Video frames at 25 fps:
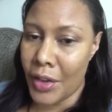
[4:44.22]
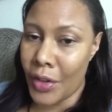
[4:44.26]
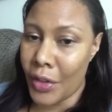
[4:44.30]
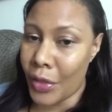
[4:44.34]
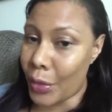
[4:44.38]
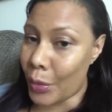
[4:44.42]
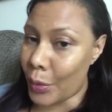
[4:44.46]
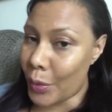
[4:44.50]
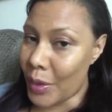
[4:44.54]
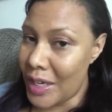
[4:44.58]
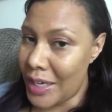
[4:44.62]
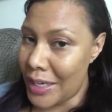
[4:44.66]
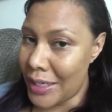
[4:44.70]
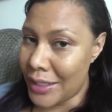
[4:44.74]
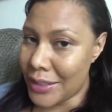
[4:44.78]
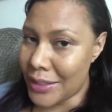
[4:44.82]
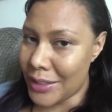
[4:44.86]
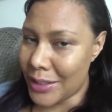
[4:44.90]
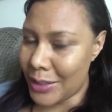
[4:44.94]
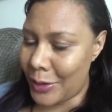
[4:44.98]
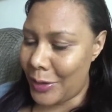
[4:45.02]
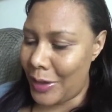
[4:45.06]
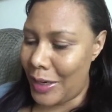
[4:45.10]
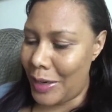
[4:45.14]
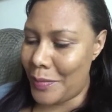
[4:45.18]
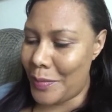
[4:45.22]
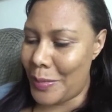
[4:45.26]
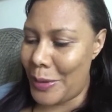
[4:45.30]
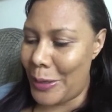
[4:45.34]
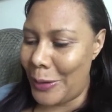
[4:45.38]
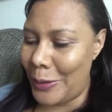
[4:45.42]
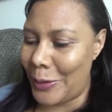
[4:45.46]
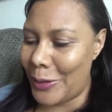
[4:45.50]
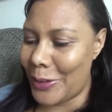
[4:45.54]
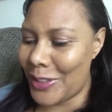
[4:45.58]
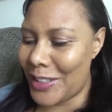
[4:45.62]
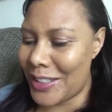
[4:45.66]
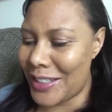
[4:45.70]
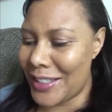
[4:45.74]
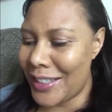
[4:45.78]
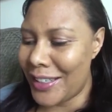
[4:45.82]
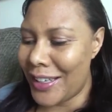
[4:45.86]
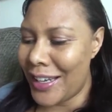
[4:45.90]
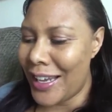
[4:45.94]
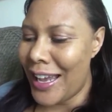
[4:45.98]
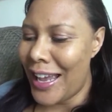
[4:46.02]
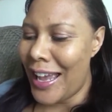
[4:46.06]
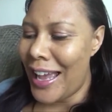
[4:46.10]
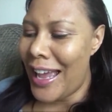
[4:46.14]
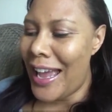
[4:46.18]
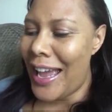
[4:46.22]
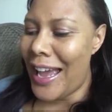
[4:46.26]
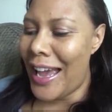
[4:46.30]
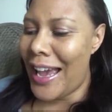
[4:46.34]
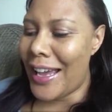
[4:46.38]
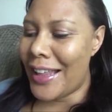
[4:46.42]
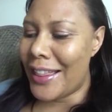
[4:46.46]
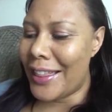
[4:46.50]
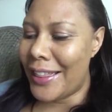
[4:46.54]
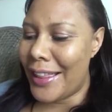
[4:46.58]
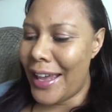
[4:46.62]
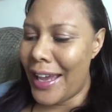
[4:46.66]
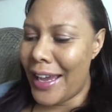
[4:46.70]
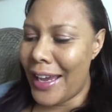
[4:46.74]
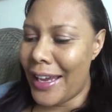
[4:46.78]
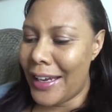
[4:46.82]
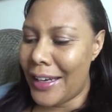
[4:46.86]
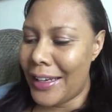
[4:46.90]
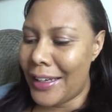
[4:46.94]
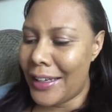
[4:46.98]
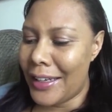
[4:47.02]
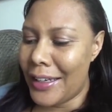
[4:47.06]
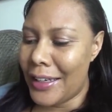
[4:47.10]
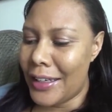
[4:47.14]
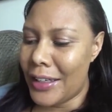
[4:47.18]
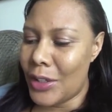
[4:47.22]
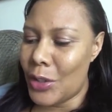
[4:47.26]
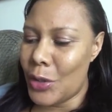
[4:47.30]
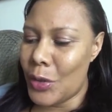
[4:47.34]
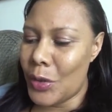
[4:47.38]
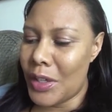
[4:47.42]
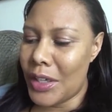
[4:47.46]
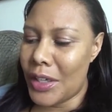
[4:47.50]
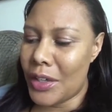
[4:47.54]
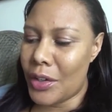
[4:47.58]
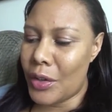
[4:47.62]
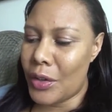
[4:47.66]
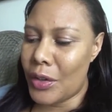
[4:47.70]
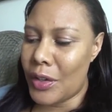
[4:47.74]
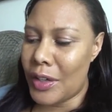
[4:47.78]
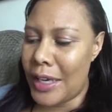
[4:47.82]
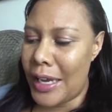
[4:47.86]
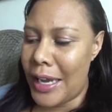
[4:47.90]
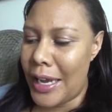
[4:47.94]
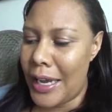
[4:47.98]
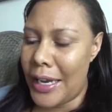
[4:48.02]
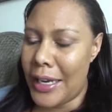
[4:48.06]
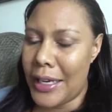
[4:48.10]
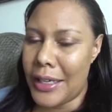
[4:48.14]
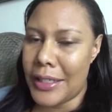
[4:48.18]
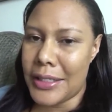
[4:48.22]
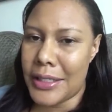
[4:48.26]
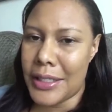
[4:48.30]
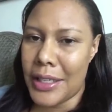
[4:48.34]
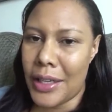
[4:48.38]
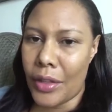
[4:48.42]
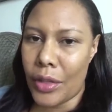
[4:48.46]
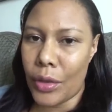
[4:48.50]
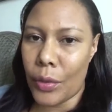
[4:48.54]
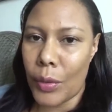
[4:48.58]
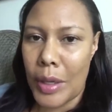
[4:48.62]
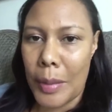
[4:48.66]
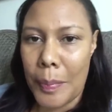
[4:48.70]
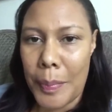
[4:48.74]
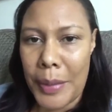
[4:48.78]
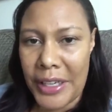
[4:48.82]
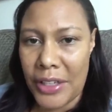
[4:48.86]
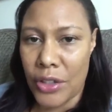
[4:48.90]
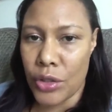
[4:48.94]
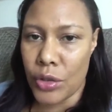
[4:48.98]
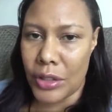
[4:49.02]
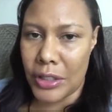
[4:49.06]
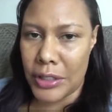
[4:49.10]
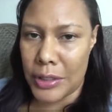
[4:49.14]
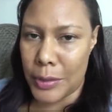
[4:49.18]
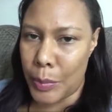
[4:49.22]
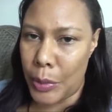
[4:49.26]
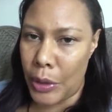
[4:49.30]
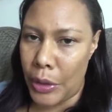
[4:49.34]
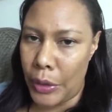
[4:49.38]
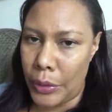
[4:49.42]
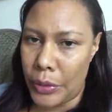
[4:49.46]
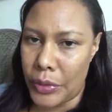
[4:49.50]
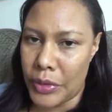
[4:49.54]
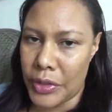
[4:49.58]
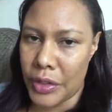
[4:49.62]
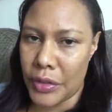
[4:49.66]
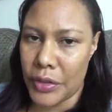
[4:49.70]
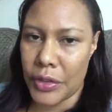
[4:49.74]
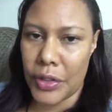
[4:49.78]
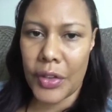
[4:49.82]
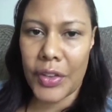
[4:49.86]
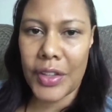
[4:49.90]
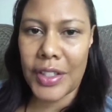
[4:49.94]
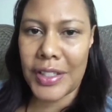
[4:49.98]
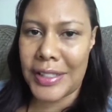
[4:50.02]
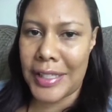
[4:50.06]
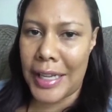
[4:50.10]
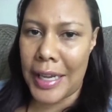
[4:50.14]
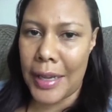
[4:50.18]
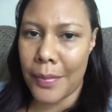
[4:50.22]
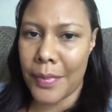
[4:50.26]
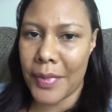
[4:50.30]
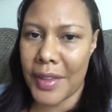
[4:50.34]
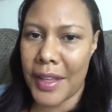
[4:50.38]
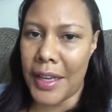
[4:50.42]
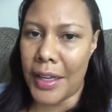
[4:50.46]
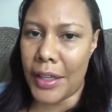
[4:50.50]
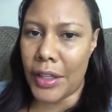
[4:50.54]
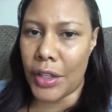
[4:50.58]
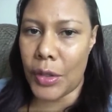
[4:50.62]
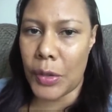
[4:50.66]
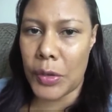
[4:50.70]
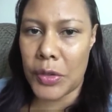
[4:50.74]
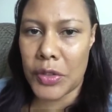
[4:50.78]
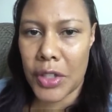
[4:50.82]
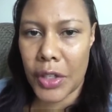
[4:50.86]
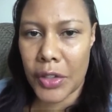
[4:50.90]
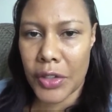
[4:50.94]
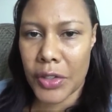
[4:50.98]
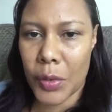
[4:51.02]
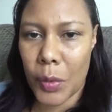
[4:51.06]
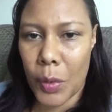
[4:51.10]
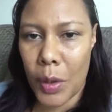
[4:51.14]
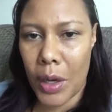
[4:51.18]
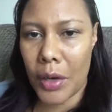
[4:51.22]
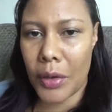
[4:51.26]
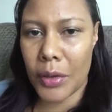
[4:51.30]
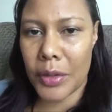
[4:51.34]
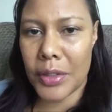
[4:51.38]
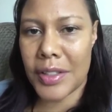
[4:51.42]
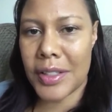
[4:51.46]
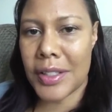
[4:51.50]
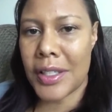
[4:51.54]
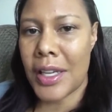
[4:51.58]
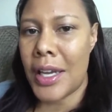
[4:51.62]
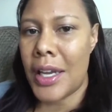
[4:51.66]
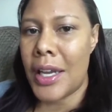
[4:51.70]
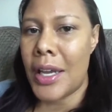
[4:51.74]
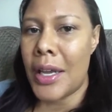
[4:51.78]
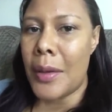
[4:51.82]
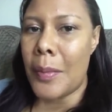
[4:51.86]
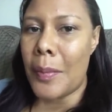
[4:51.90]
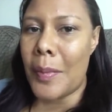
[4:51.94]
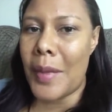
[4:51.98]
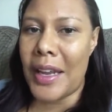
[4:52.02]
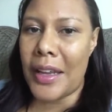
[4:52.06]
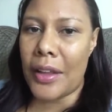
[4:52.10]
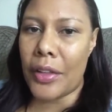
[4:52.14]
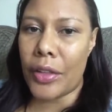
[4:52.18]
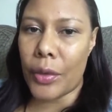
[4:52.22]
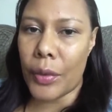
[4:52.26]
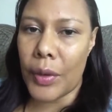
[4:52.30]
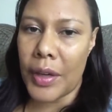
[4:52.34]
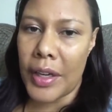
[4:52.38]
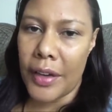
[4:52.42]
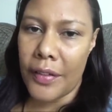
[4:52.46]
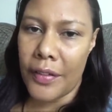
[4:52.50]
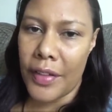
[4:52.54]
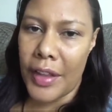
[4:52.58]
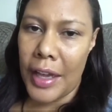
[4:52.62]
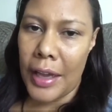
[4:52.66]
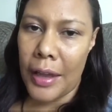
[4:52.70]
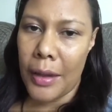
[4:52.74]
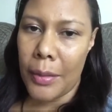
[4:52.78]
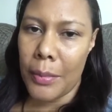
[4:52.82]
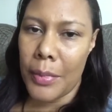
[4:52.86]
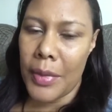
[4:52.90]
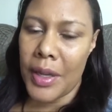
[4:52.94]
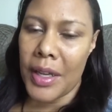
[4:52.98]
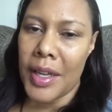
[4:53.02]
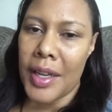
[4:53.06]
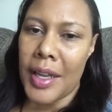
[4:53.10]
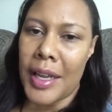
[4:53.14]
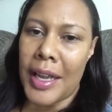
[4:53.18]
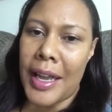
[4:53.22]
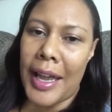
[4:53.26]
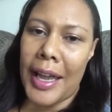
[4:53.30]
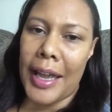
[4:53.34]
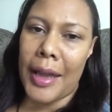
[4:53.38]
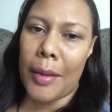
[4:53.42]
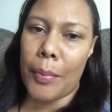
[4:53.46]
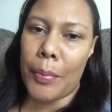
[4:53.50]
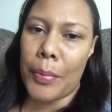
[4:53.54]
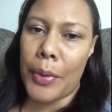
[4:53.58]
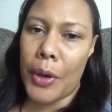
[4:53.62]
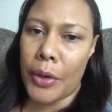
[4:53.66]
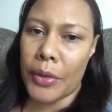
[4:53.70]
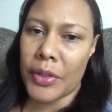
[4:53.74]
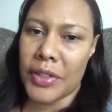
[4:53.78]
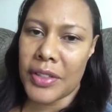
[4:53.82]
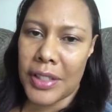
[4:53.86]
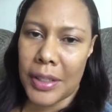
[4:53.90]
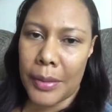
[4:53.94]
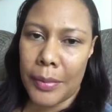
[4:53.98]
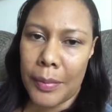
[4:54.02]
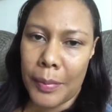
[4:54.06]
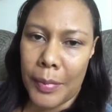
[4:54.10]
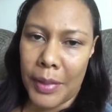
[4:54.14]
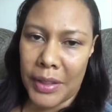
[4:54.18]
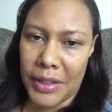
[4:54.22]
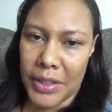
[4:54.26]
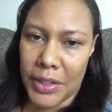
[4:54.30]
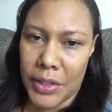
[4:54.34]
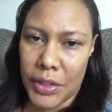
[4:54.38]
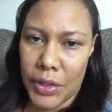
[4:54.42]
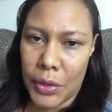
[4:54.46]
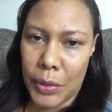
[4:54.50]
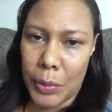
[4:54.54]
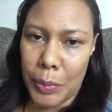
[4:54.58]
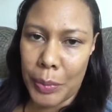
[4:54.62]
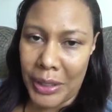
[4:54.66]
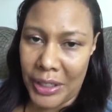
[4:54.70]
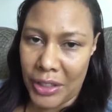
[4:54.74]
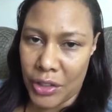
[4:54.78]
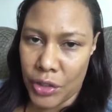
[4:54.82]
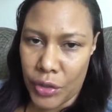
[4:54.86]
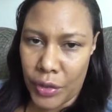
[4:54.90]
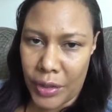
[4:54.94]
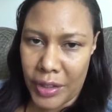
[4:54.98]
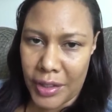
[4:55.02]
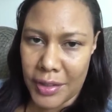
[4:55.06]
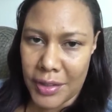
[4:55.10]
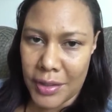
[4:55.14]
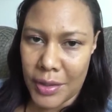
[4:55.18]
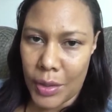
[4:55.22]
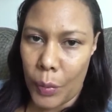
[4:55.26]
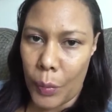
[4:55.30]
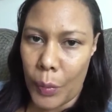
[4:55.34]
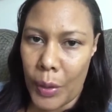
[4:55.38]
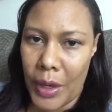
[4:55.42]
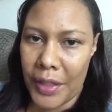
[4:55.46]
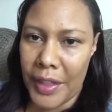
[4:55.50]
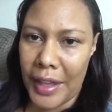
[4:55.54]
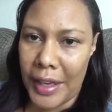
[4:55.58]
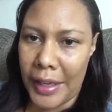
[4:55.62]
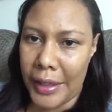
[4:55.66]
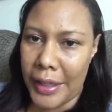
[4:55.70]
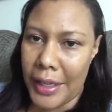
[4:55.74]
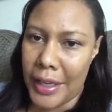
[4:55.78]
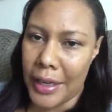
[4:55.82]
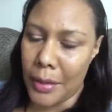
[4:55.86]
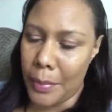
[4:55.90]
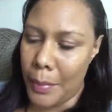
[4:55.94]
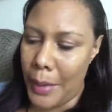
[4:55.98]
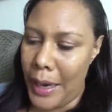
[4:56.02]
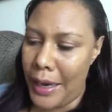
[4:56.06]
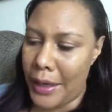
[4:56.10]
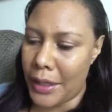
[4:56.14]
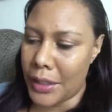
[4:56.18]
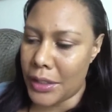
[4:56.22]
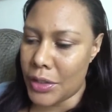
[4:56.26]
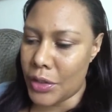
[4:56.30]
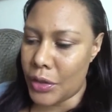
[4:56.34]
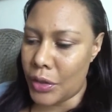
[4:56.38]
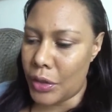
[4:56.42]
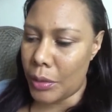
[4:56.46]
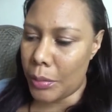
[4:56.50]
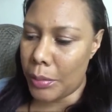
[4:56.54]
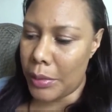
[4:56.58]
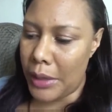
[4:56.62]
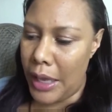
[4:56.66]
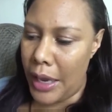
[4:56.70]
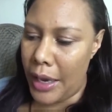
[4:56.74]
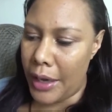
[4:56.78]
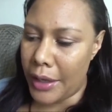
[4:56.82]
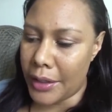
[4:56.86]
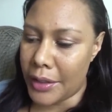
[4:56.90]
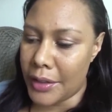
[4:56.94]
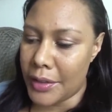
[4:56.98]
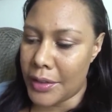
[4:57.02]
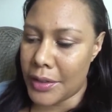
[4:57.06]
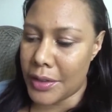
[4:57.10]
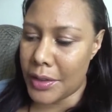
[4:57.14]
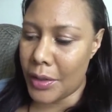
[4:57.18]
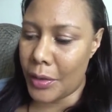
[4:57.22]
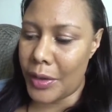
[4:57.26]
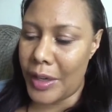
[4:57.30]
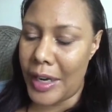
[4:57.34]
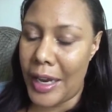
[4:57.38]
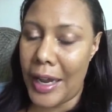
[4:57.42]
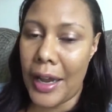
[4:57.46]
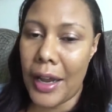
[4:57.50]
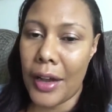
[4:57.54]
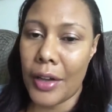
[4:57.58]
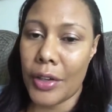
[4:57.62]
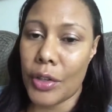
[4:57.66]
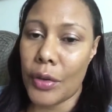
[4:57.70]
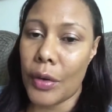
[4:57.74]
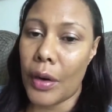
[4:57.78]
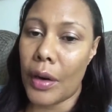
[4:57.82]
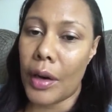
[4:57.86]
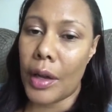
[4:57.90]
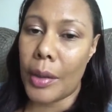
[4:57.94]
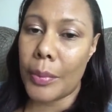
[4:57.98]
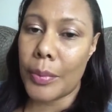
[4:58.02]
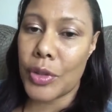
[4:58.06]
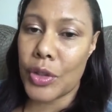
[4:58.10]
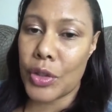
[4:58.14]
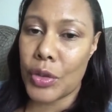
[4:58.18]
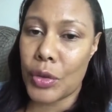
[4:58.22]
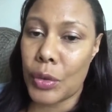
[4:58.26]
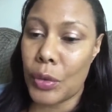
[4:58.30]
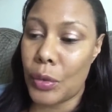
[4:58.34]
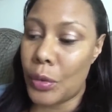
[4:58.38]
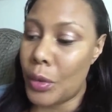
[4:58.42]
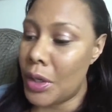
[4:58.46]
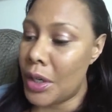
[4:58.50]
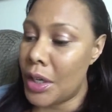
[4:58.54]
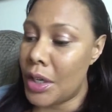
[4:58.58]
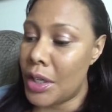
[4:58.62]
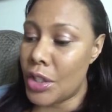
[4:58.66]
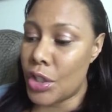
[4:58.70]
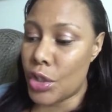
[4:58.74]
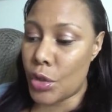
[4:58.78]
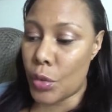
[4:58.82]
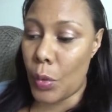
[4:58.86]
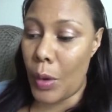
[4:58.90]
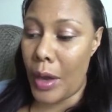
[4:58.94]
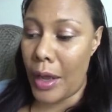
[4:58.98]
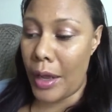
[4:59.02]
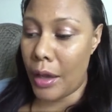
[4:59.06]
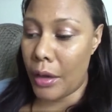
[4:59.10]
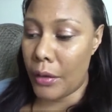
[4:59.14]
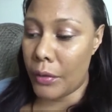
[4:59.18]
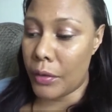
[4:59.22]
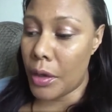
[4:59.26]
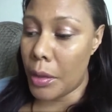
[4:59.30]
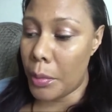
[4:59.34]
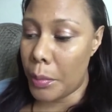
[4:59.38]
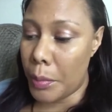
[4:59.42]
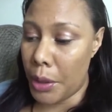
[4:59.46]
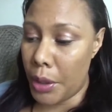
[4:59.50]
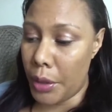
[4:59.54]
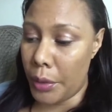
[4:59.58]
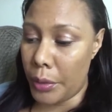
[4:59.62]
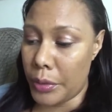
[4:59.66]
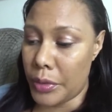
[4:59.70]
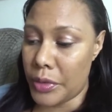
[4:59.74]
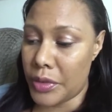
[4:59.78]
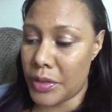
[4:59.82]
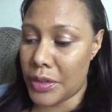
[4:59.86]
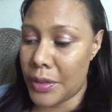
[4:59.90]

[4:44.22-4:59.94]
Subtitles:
3 Instagram posts, and then you can create 3 Pinterest posts. So the same thing, use those quotes, make 3 of them, and post them to Pinterest with a link back to your blog. So now you are up to 12 posts.